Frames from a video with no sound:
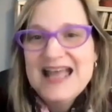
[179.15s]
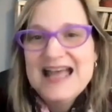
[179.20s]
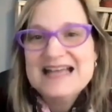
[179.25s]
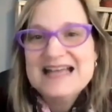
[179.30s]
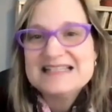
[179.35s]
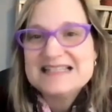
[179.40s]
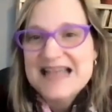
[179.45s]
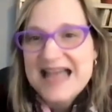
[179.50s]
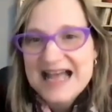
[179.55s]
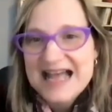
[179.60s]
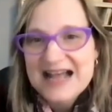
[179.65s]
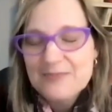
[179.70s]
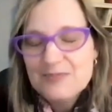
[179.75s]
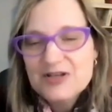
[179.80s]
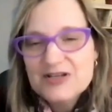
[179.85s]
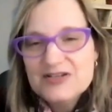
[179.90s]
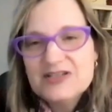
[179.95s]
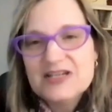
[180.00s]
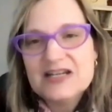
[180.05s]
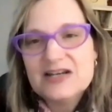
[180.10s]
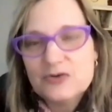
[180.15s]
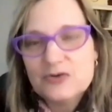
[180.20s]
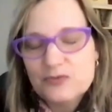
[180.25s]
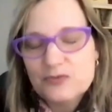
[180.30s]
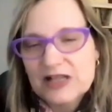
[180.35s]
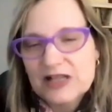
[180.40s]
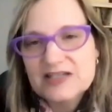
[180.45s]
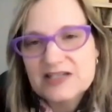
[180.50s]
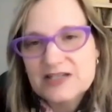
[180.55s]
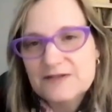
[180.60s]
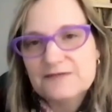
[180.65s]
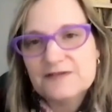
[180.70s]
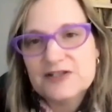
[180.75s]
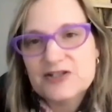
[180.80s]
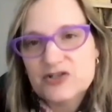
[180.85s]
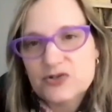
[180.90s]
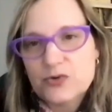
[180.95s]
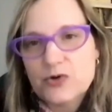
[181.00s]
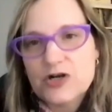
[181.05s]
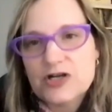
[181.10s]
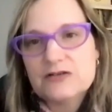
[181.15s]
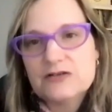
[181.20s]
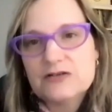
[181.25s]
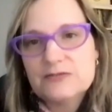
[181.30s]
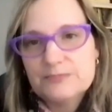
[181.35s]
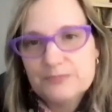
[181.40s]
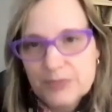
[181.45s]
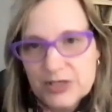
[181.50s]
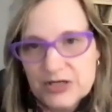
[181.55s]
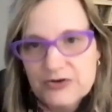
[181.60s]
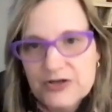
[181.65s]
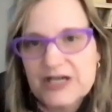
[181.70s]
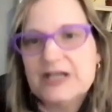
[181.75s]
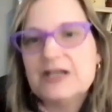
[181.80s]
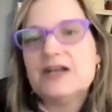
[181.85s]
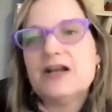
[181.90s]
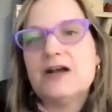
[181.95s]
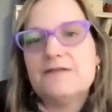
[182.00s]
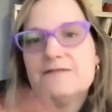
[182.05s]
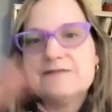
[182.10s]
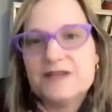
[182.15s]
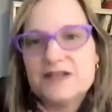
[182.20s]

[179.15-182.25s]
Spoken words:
has happened in a relatively short period of